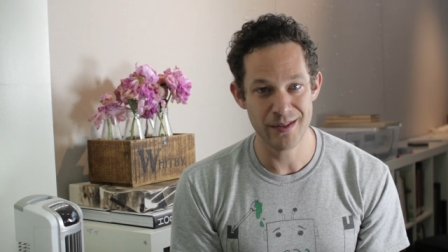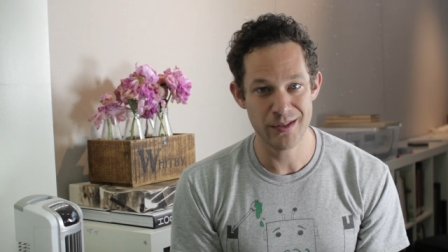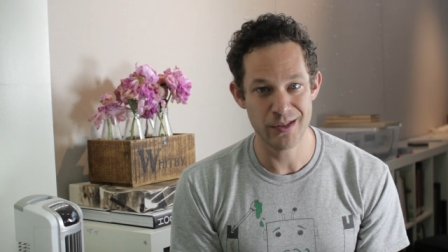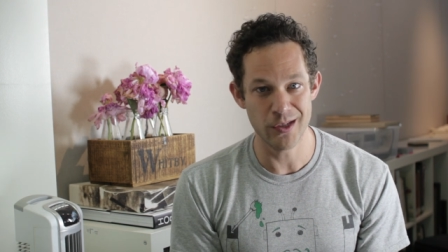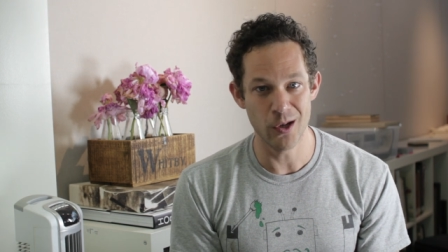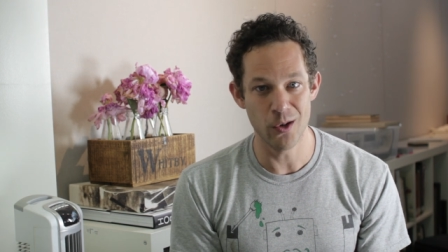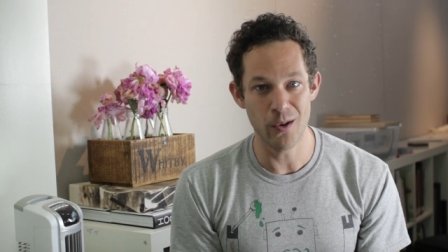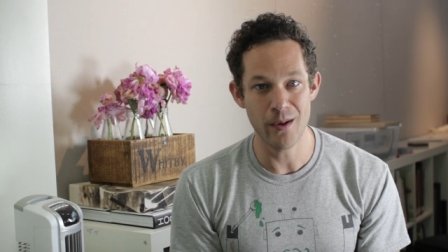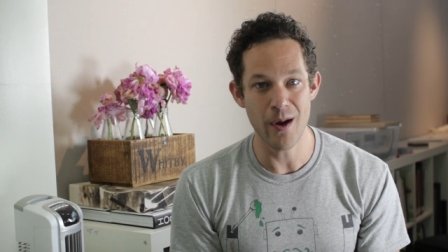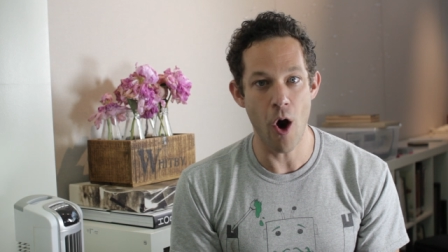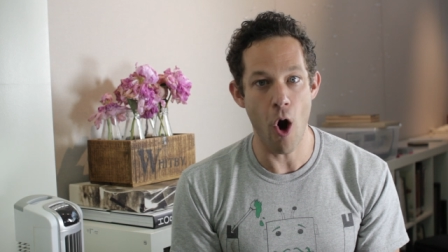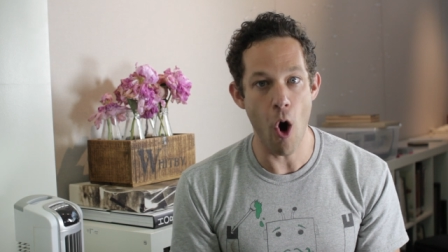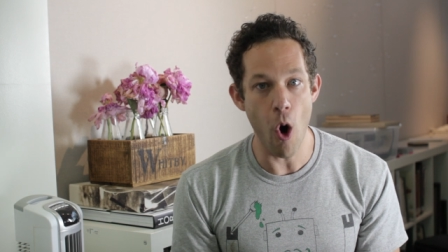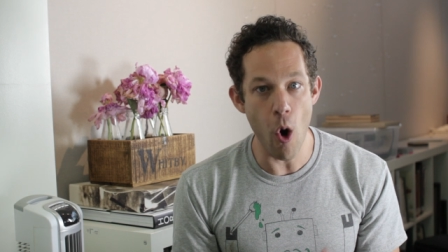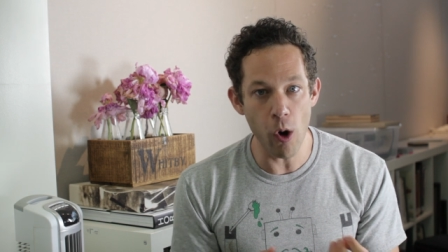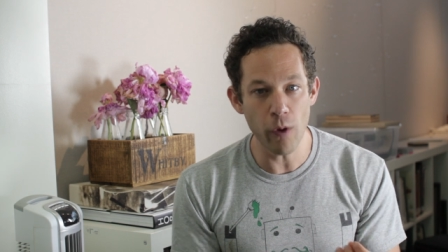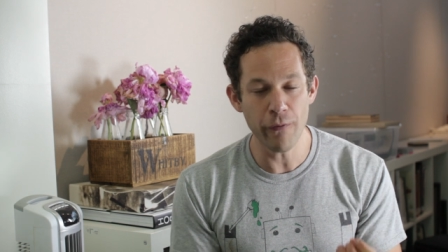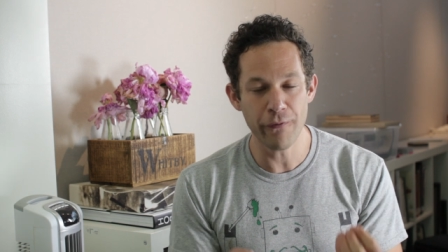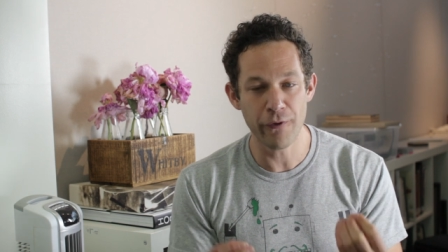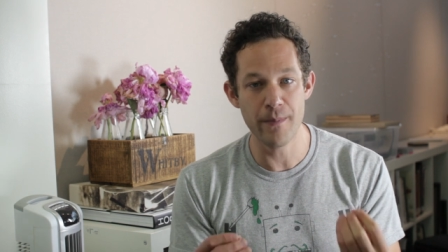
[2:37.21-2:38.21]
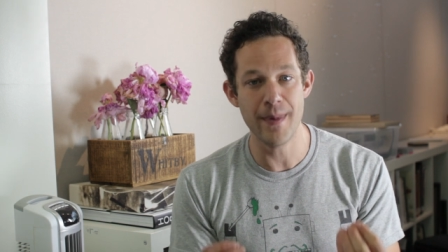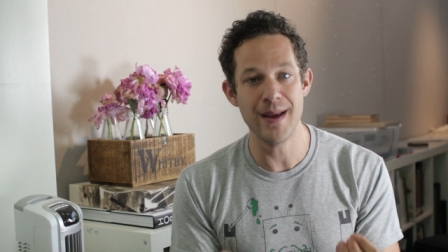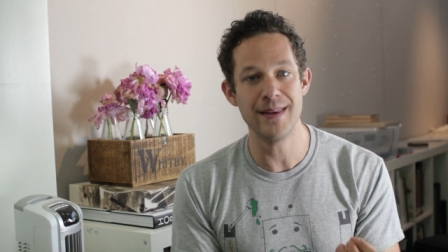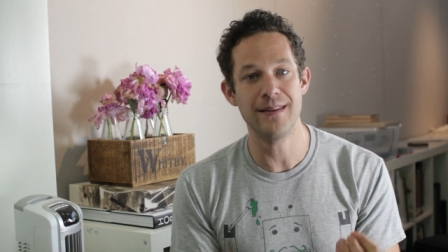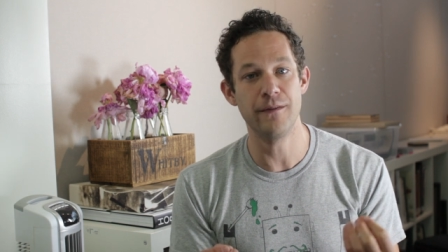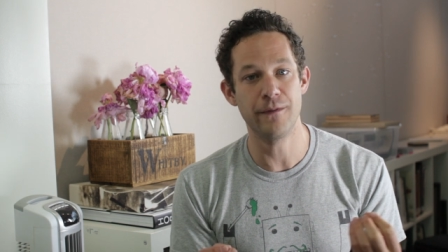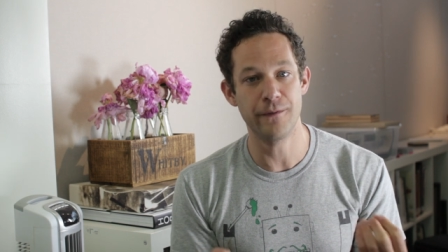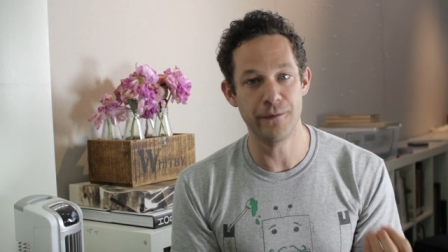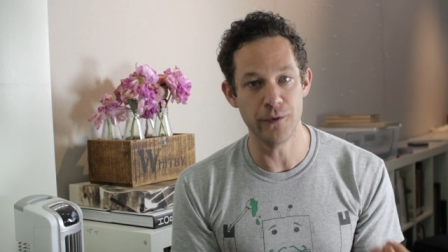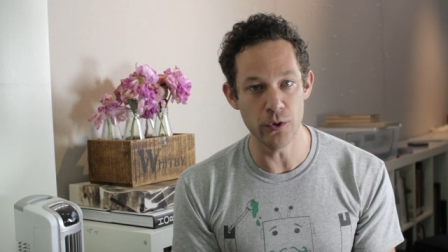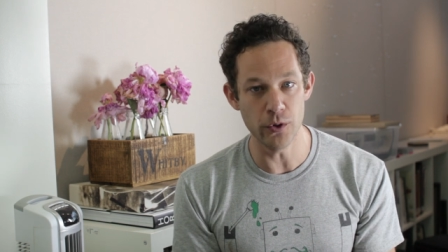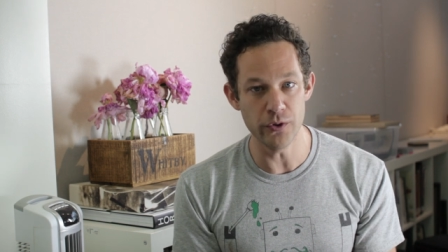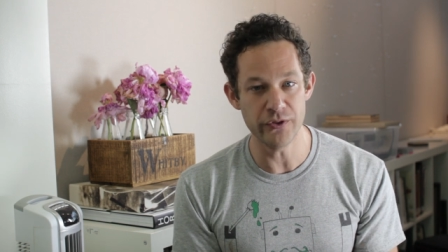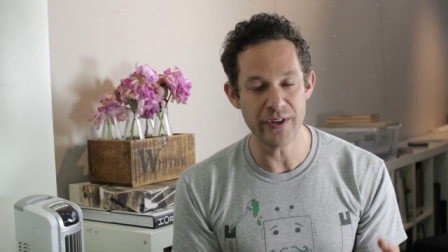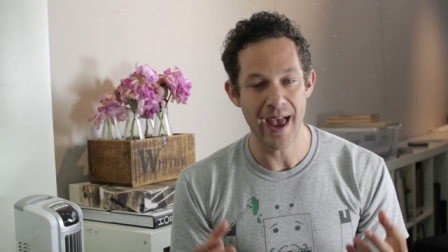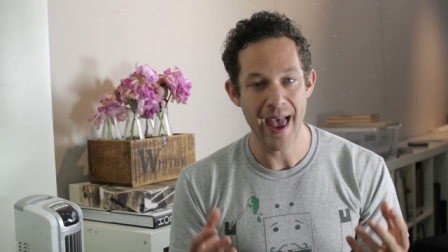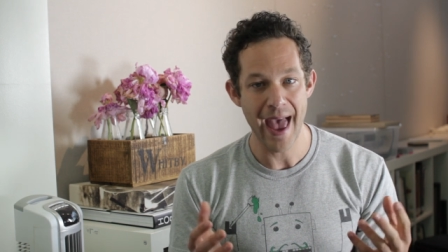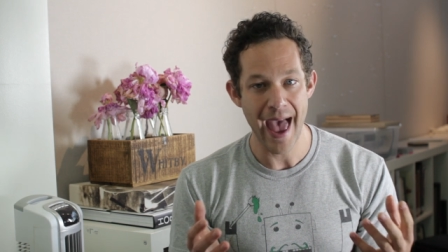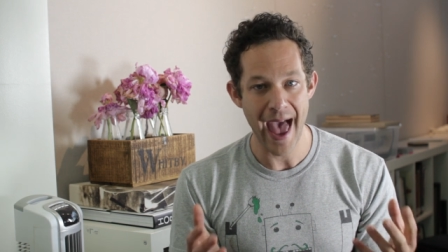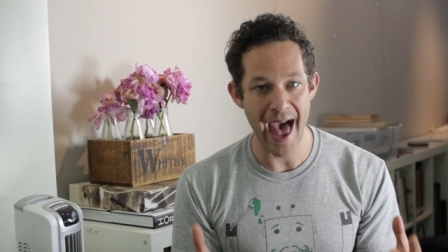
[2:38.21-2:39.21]
So all fermented
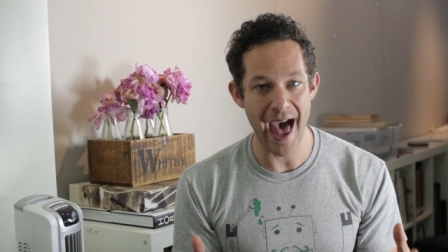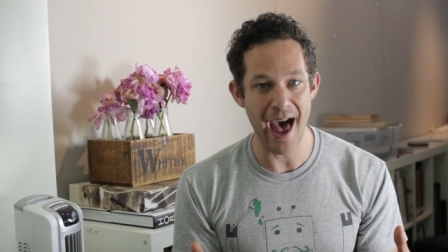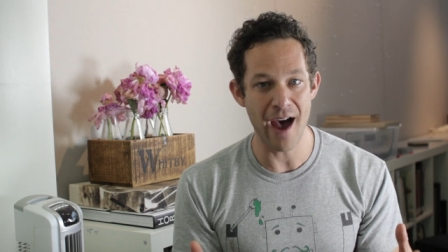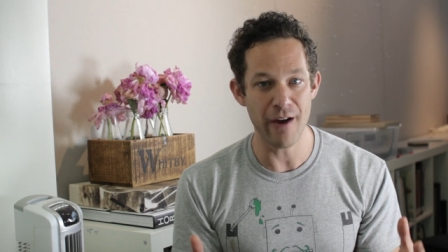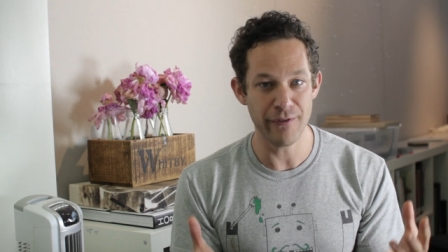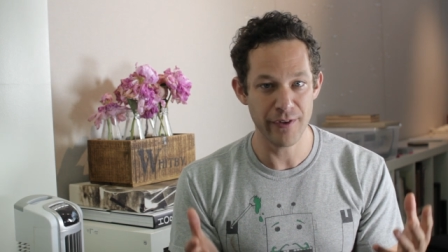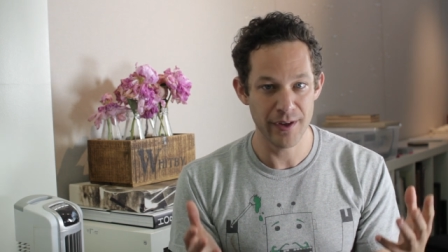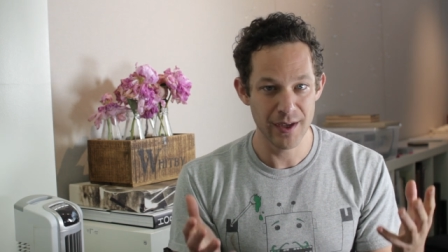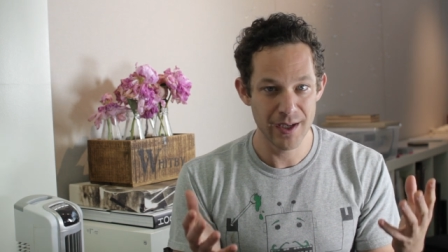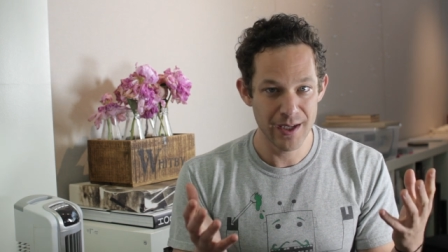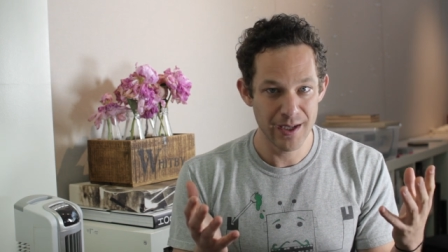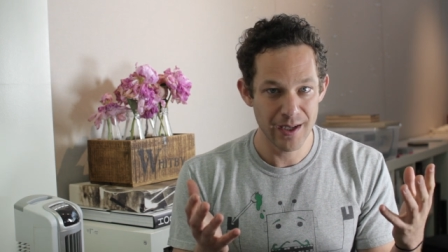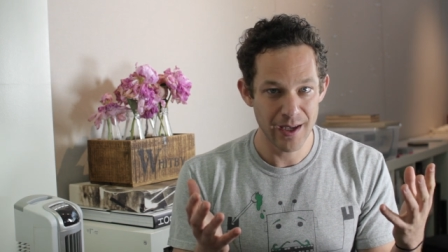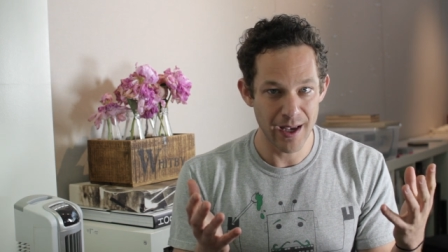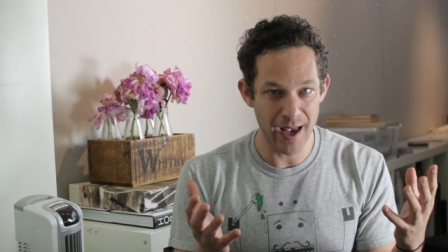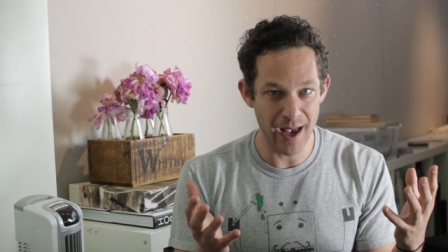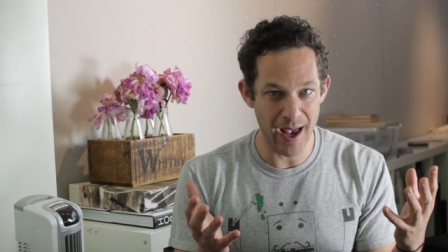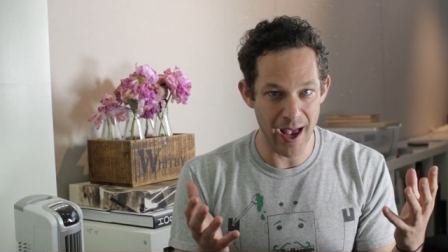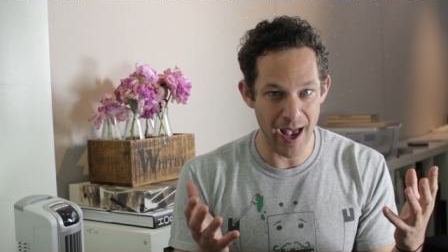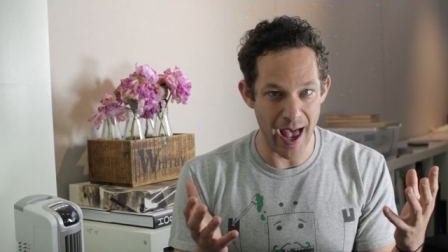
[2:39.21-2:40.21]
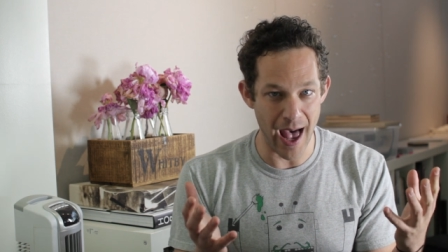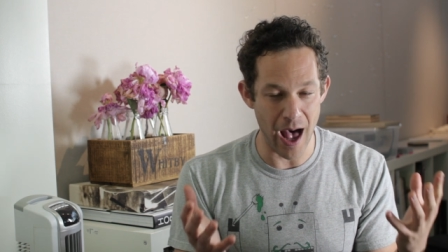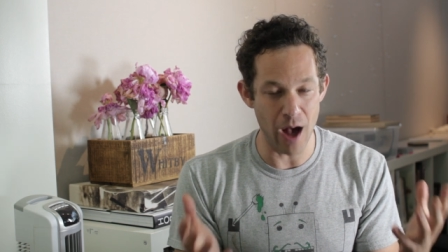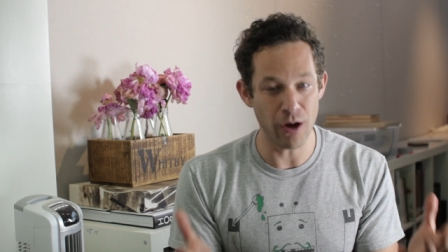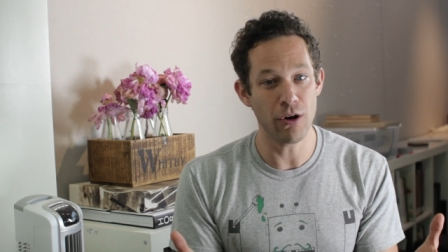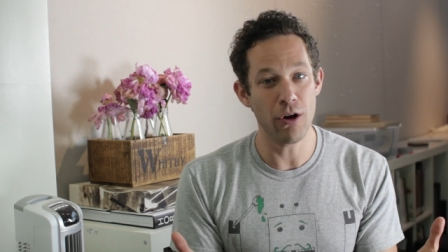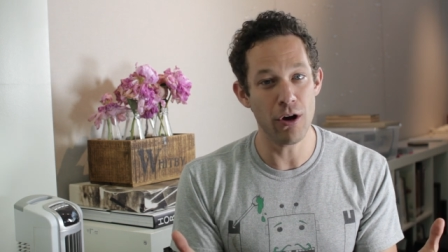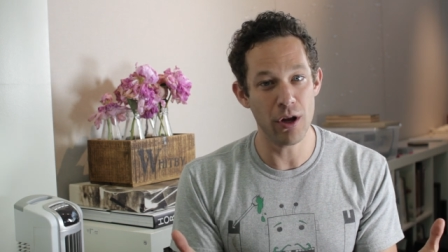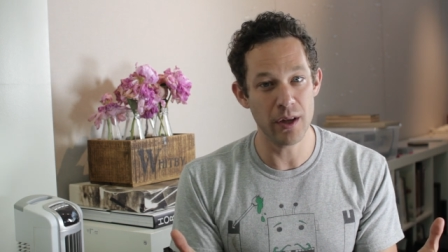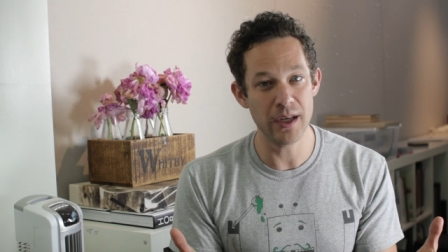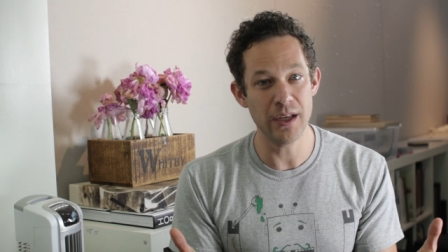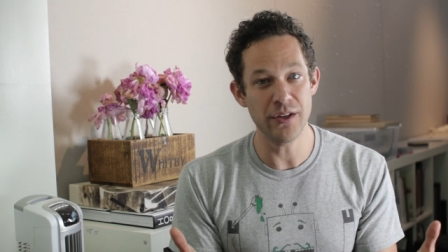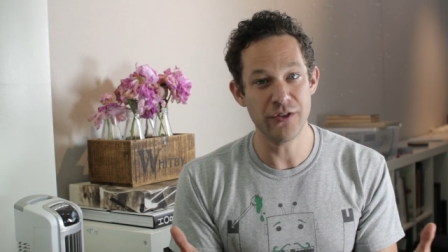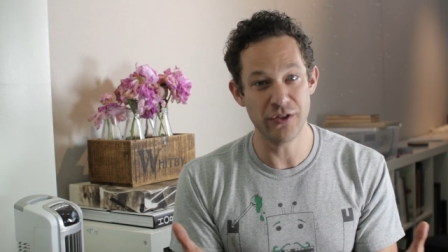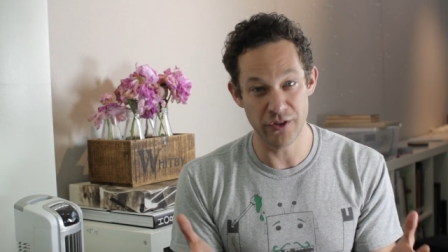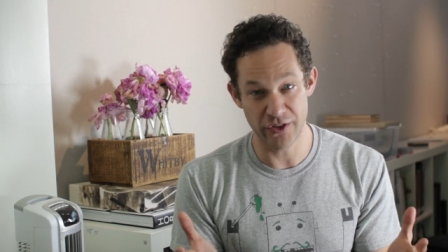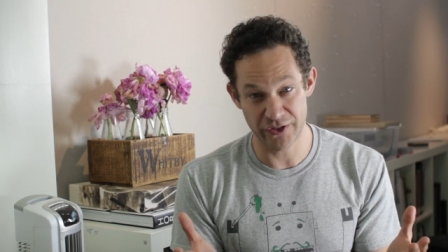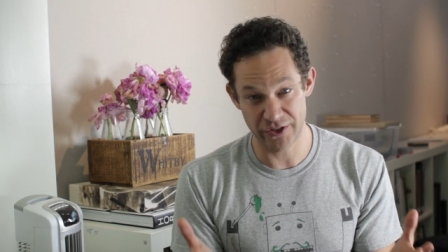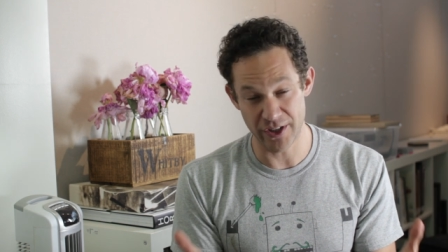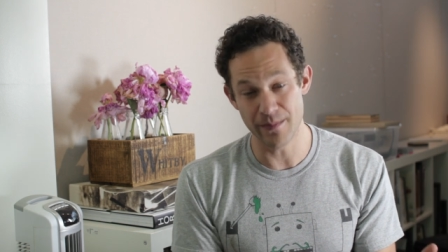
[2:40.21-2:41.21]
foods have alcohol in it
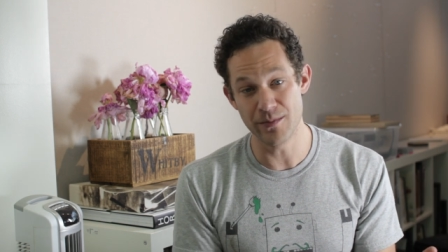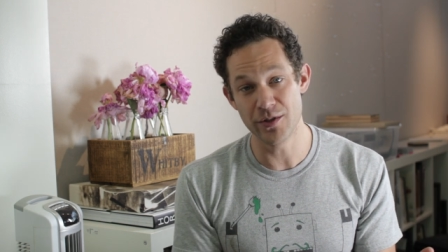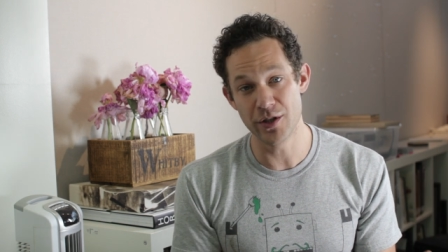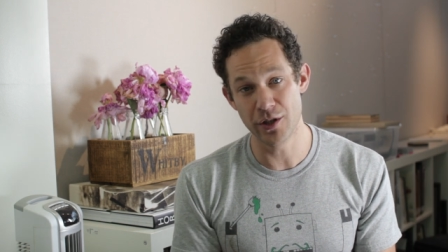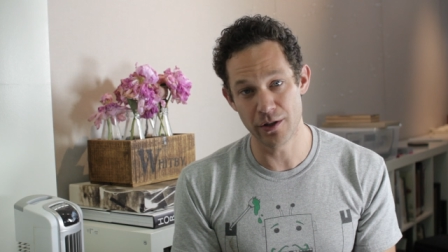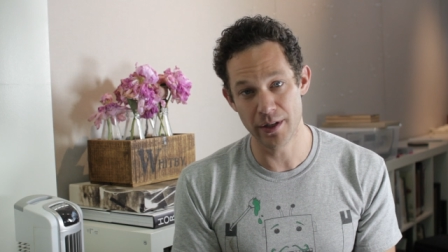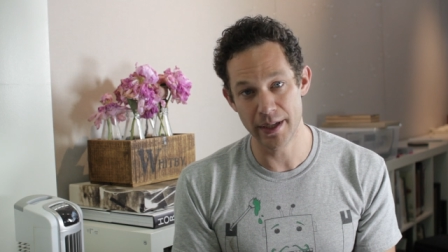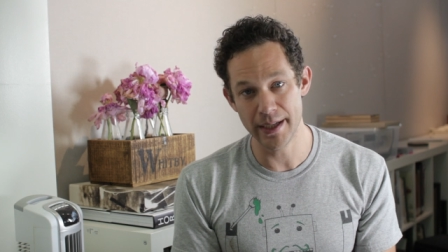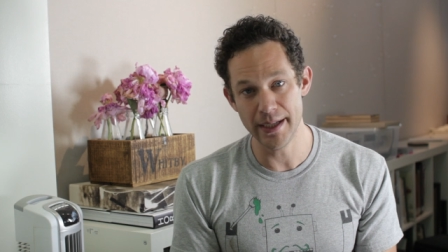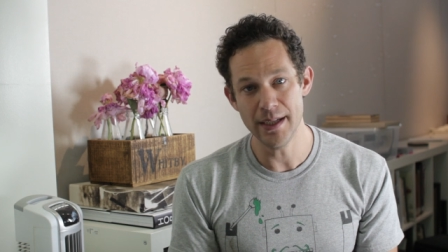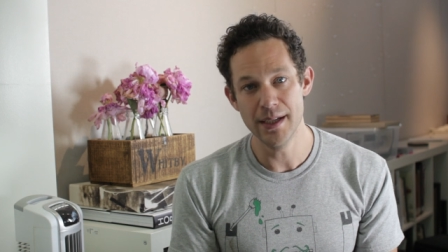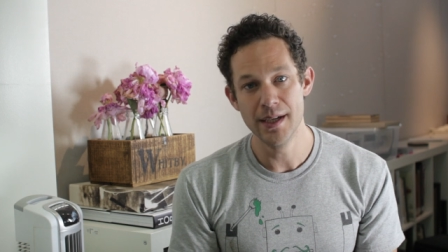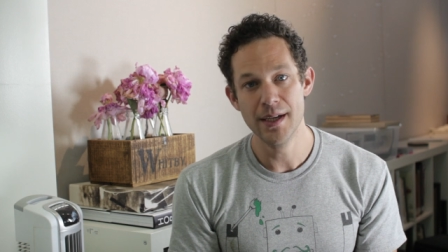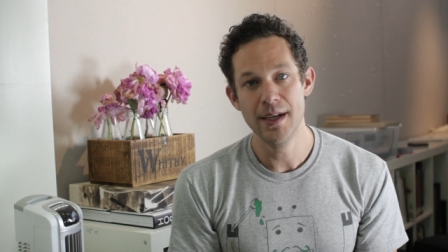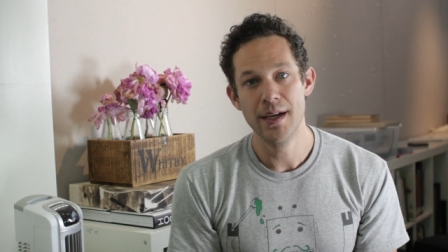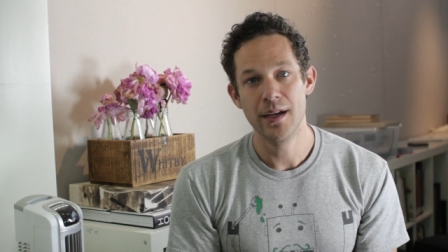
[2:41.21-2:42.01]
to some degree.